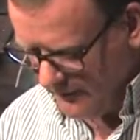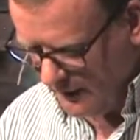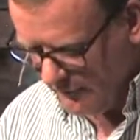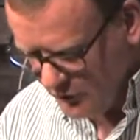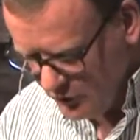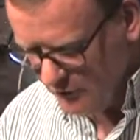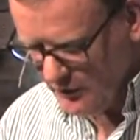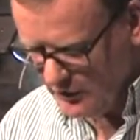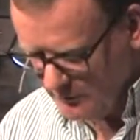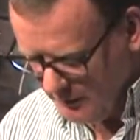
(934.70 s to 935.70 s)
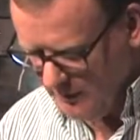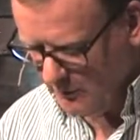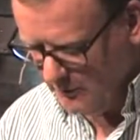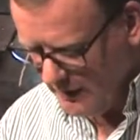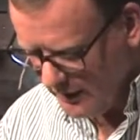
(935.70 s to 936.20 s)
of Jewish
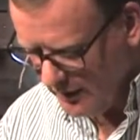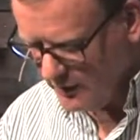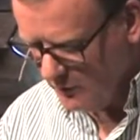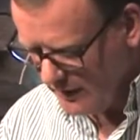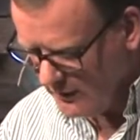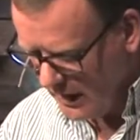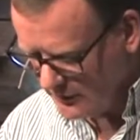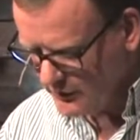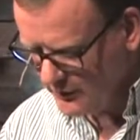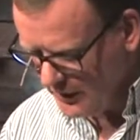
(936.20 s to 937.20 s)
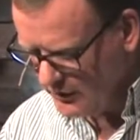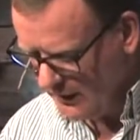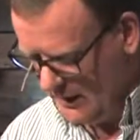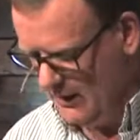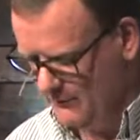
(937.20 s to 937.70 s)
people being carried away to concentration
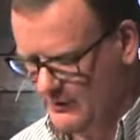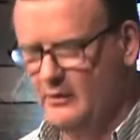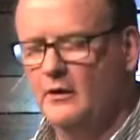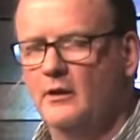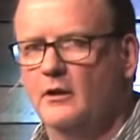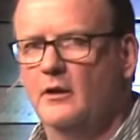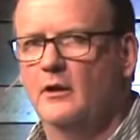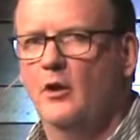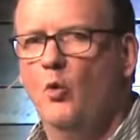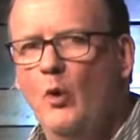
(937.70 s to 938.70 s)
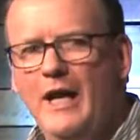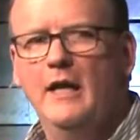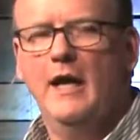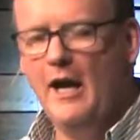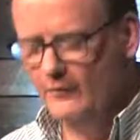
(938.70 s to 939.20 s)
camps.
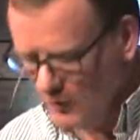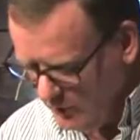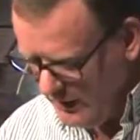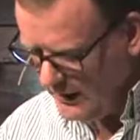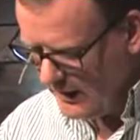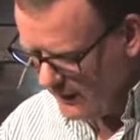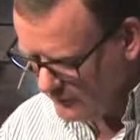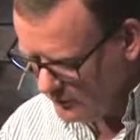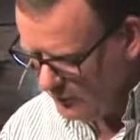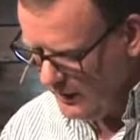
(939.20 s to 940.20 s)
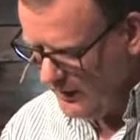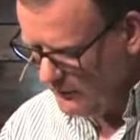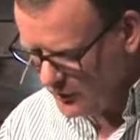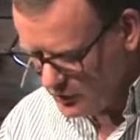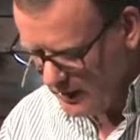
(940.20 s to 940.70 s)
Week after week after week,
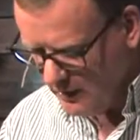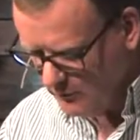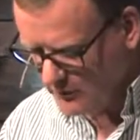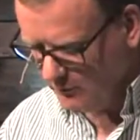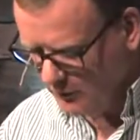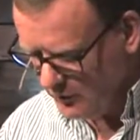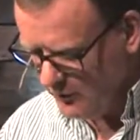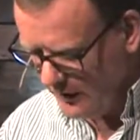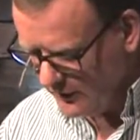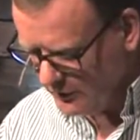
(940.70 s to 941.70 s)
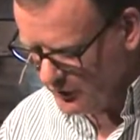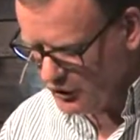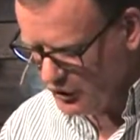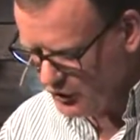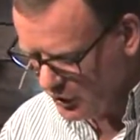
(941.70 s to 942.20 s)
the train whistle blew, and the
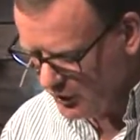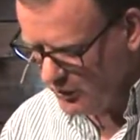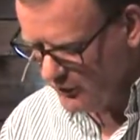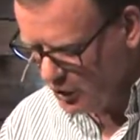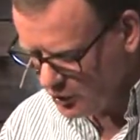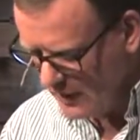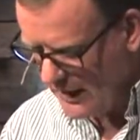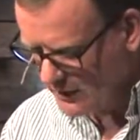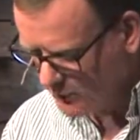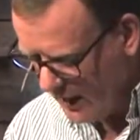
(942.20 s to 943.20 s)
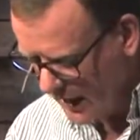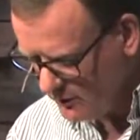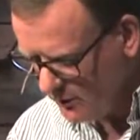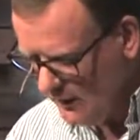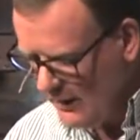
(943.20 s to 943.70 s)
Christians heard the tracks
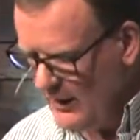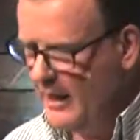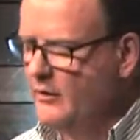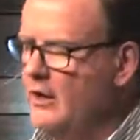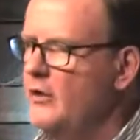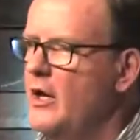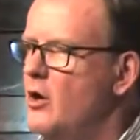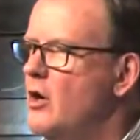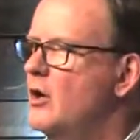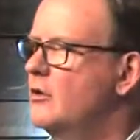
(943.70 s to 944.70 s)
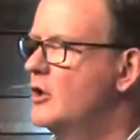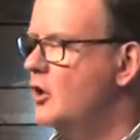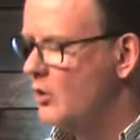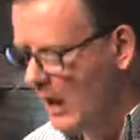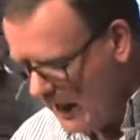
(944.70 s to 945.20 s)
rattle, and then they heard the
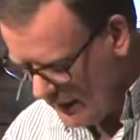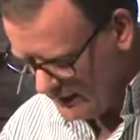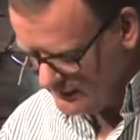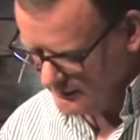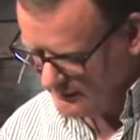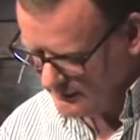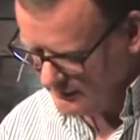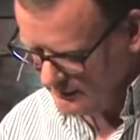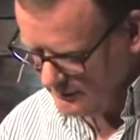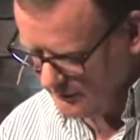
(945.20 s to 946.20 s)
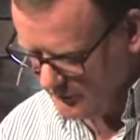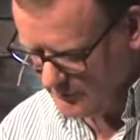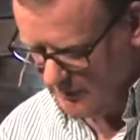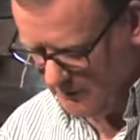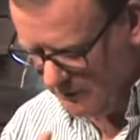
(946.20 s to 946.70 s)
cries of these
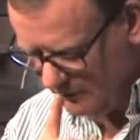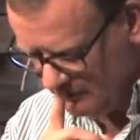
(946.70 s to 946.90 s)
people.